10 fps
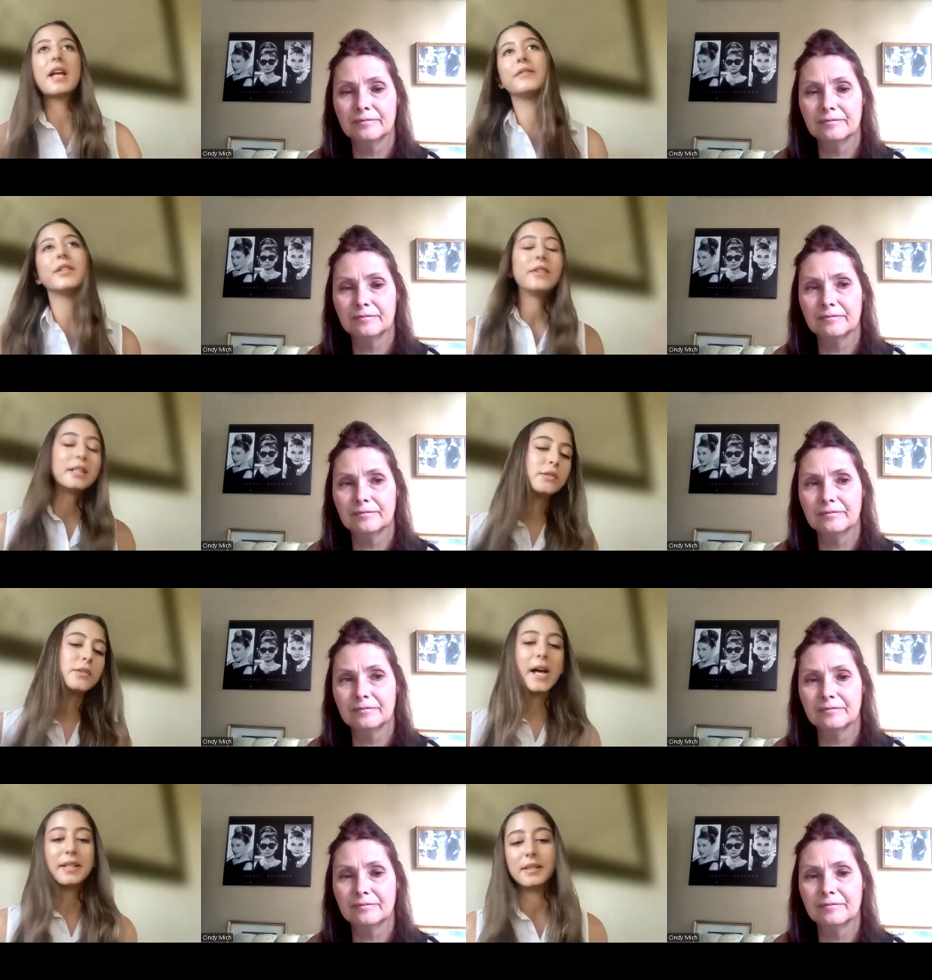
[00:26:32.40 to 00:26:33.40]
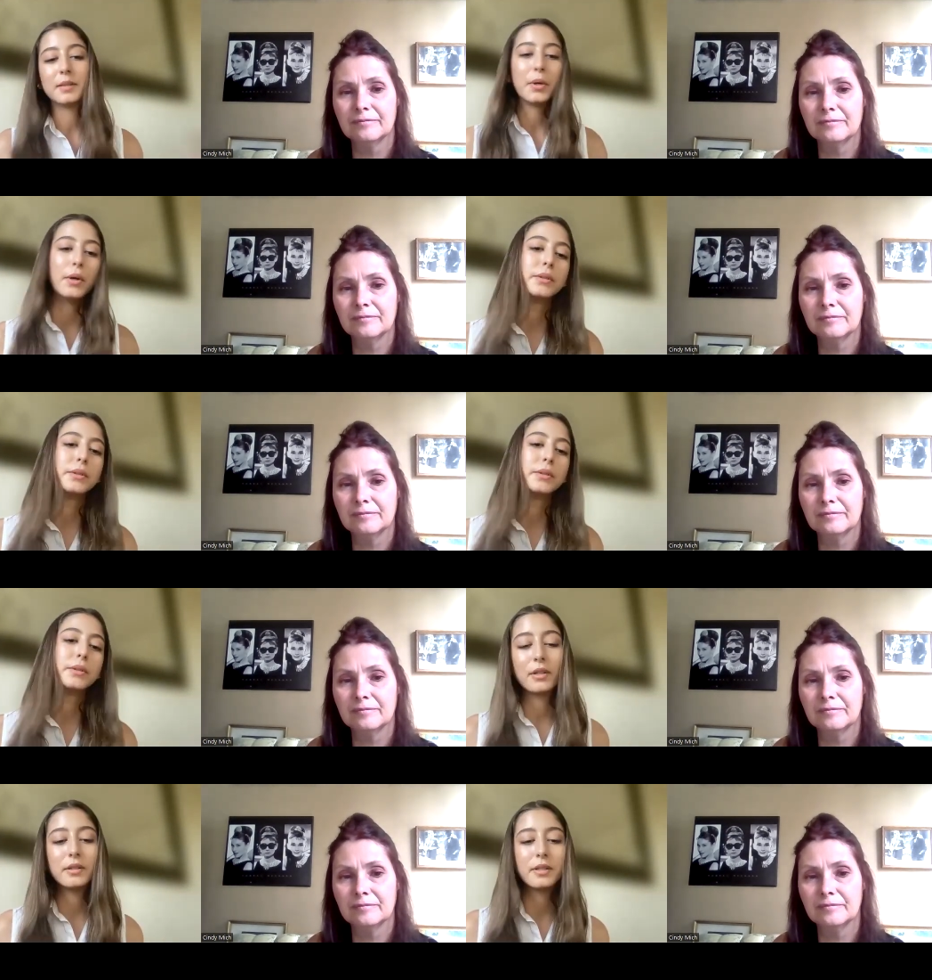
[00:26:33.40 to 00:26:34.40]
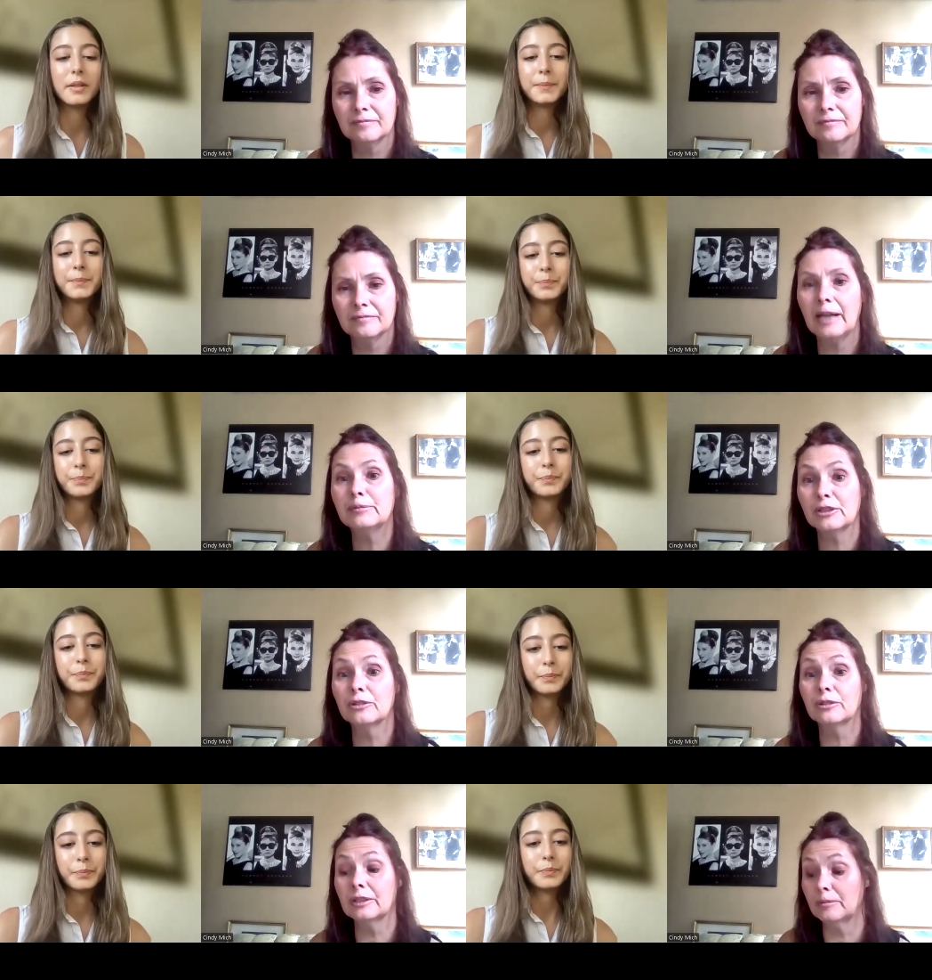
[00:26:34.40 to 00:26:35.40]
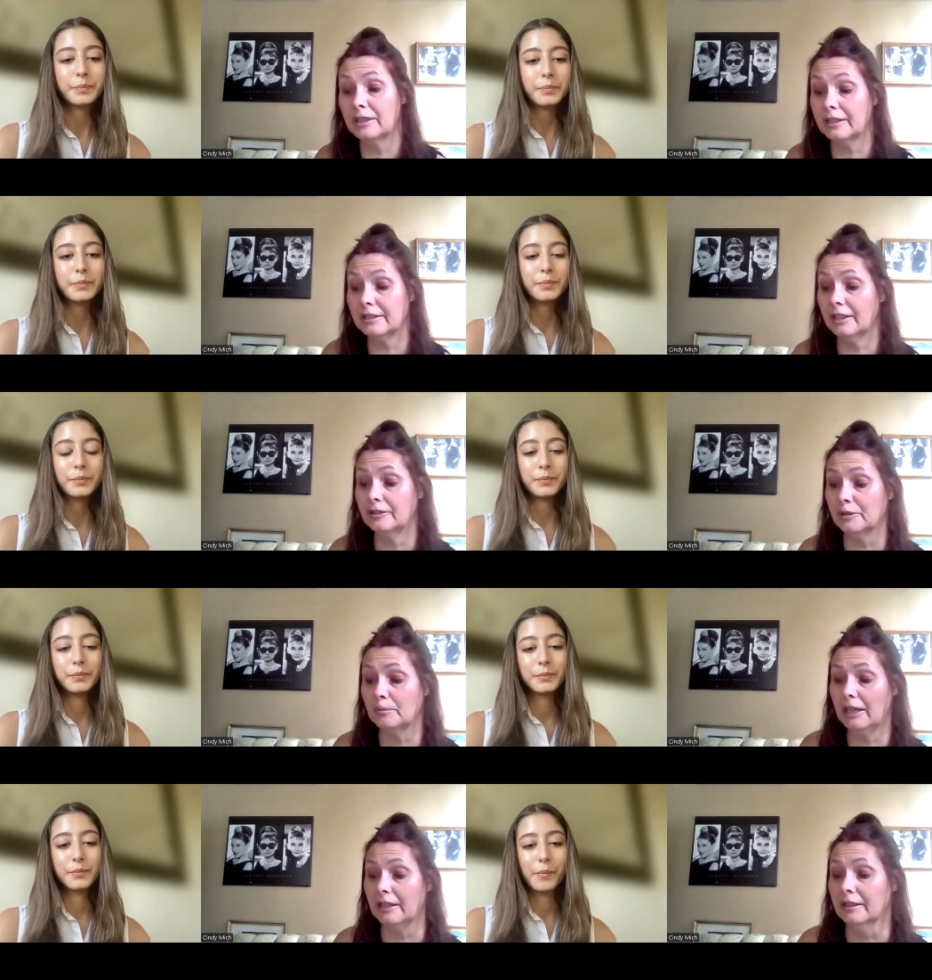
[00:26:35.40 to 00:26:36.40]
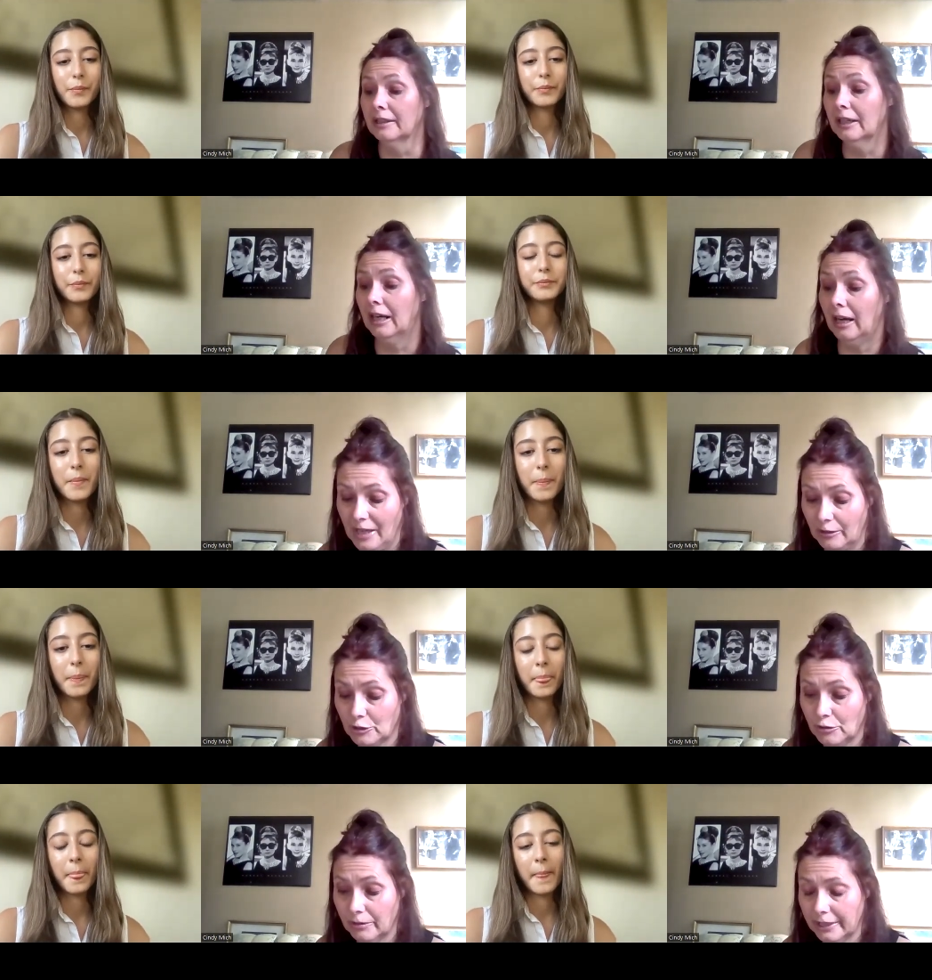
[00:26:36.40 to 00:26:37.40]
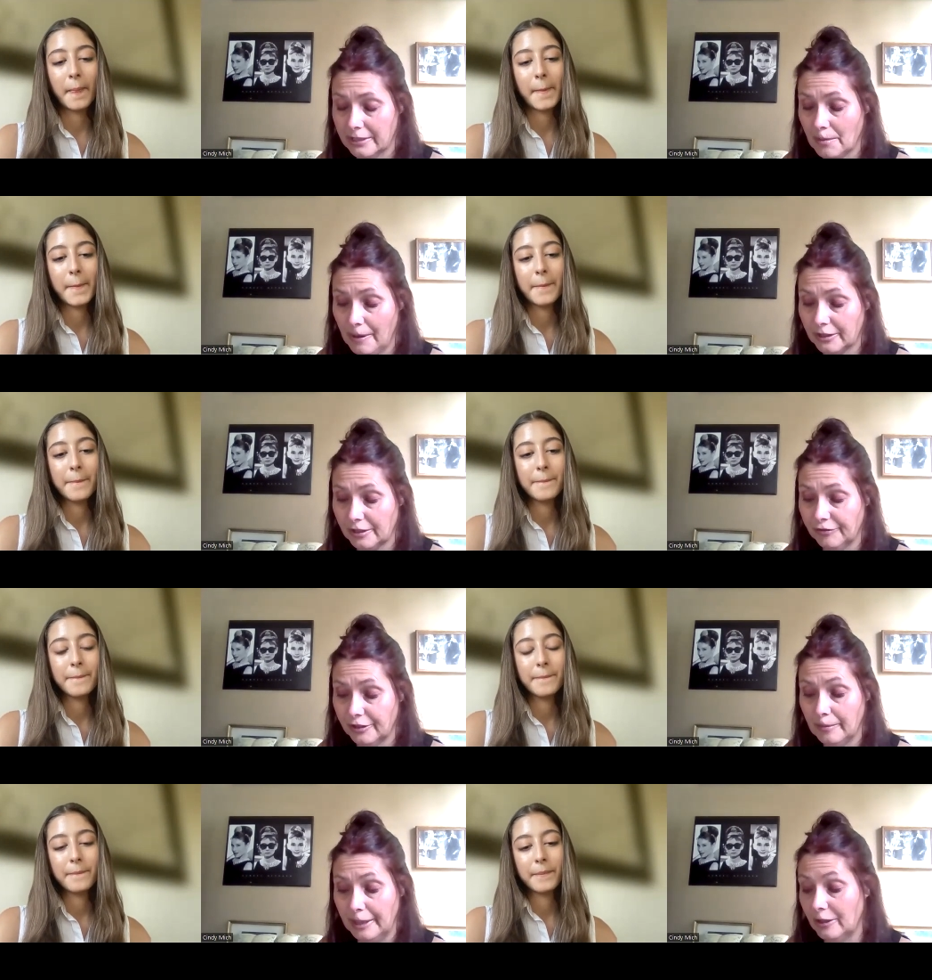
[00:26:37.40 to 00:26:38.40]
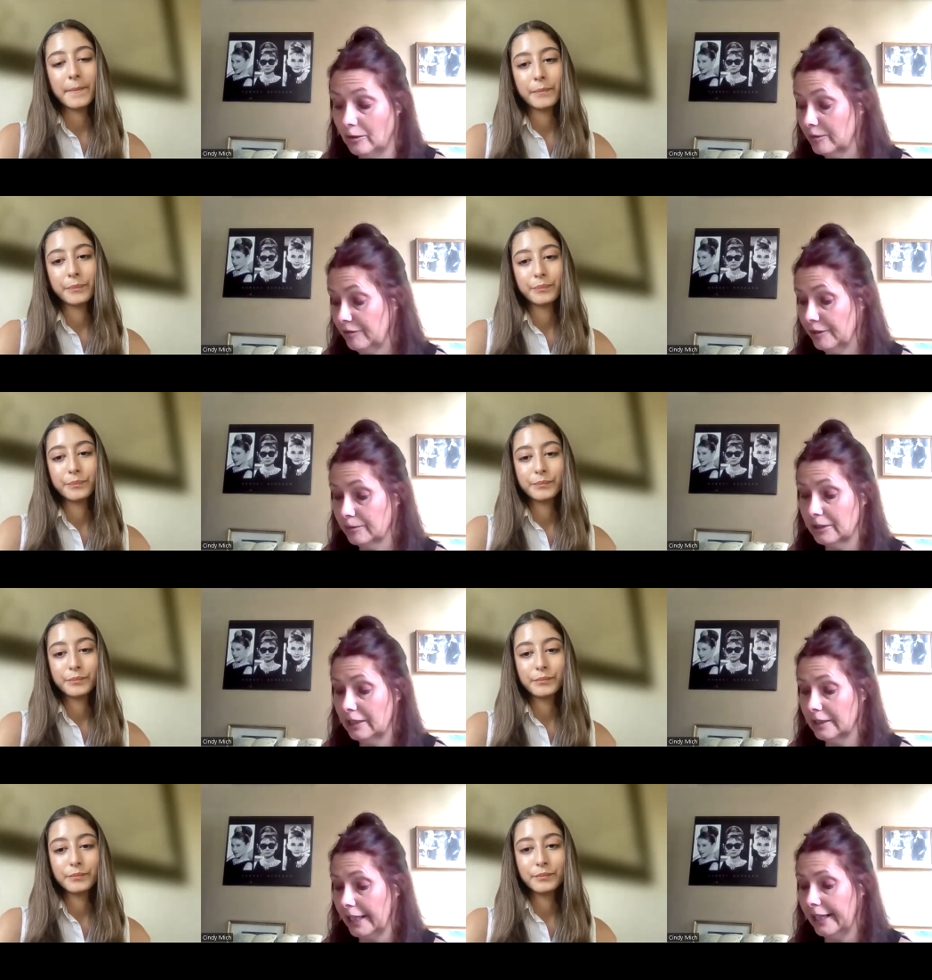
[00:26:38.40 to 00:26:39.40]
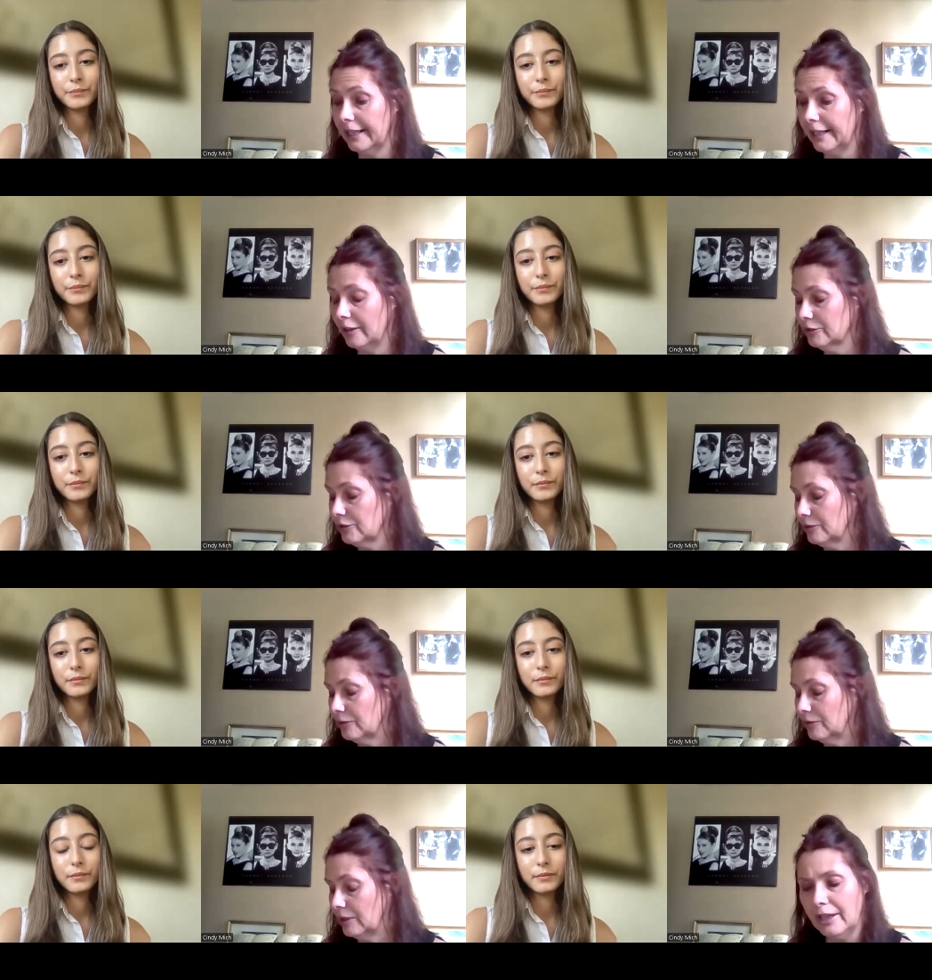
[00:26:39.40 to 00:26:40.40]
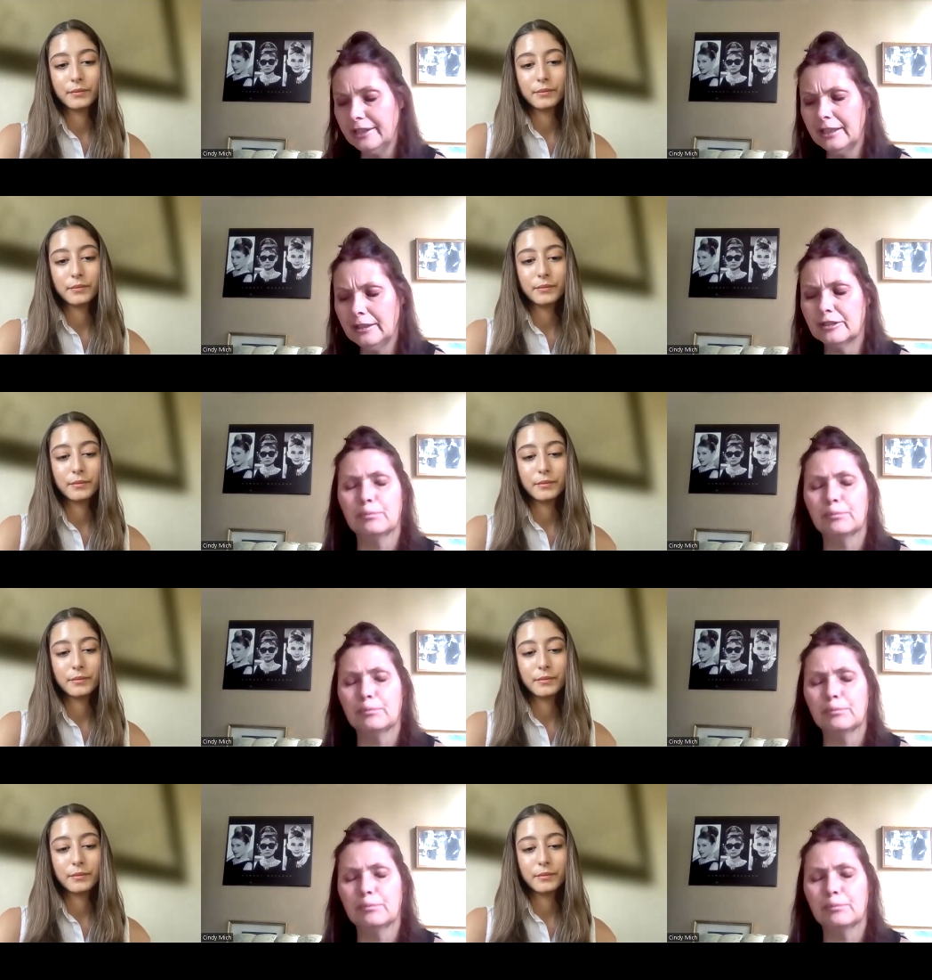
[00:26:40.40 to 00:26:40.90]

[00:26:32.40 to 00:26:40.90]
Speaker 1: every festival has its pros and cons.
Speaker 2: Absolutely, without a doubt, you bet. Now, two things about this film. I know it was filmed in LA, and I also read that